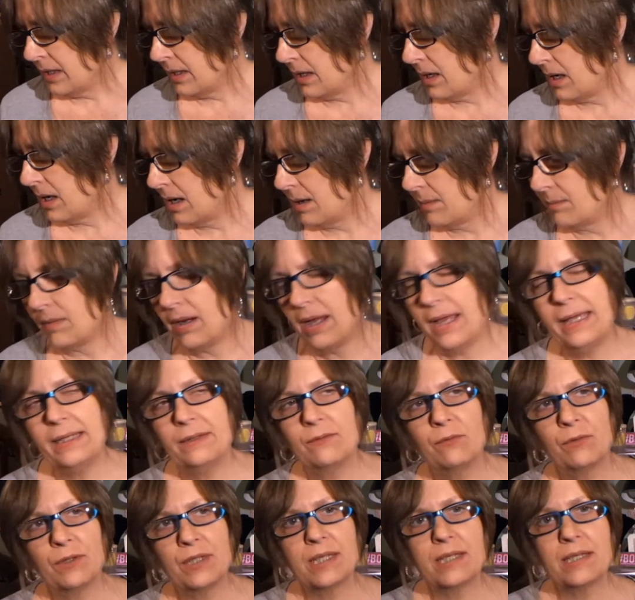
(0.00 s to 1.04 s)
Um, I
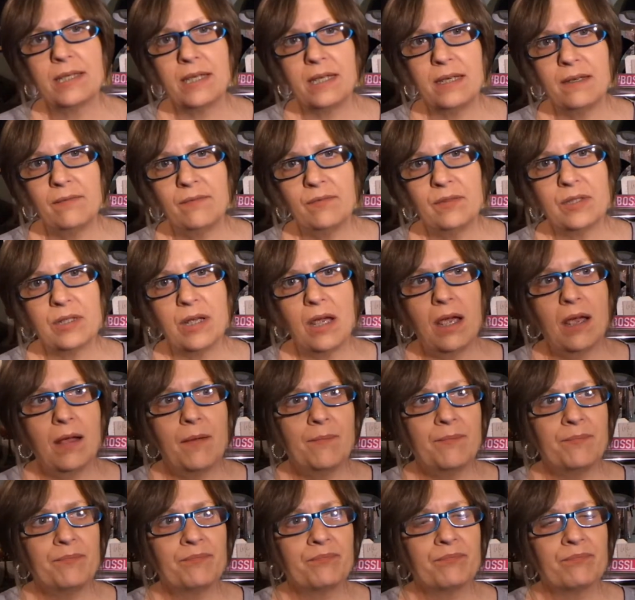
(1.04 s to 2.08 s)
had received,
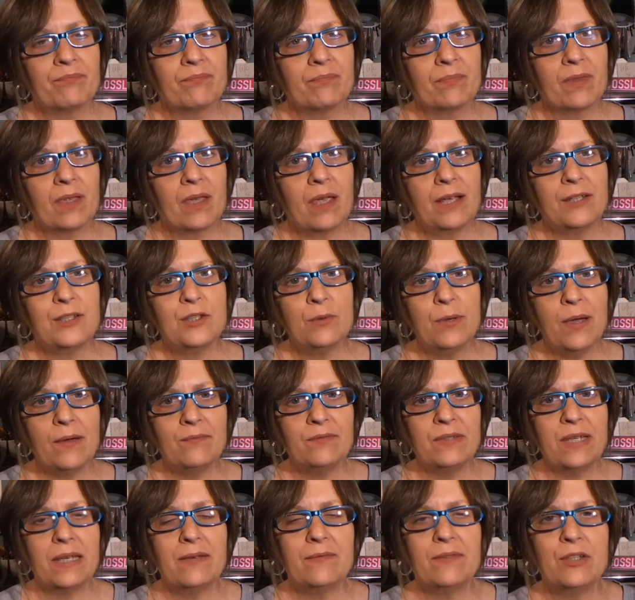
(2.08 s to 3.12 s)
um, I do have
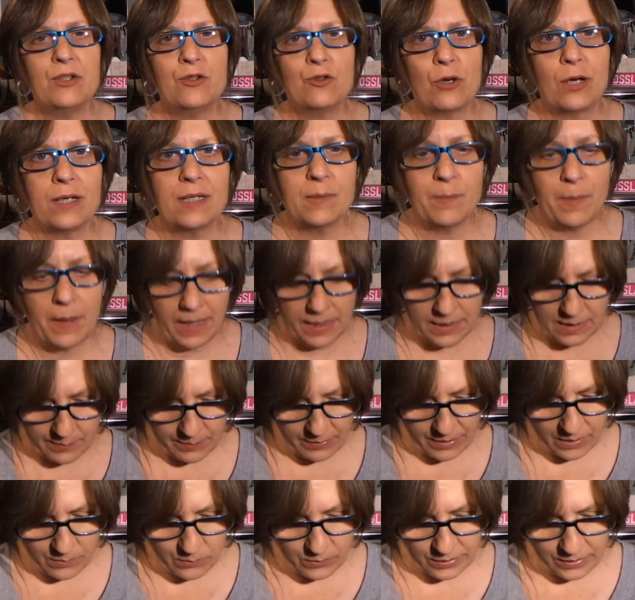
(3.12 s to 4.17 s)
navy dress pants,
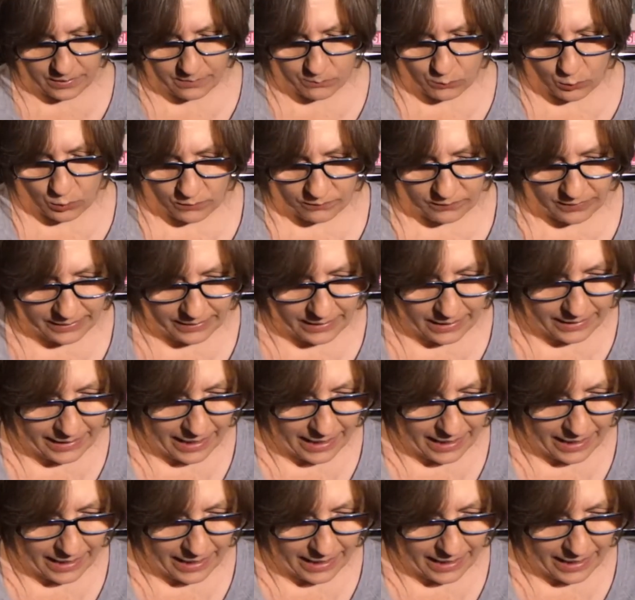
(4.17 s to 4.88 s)
but I wanted more of like a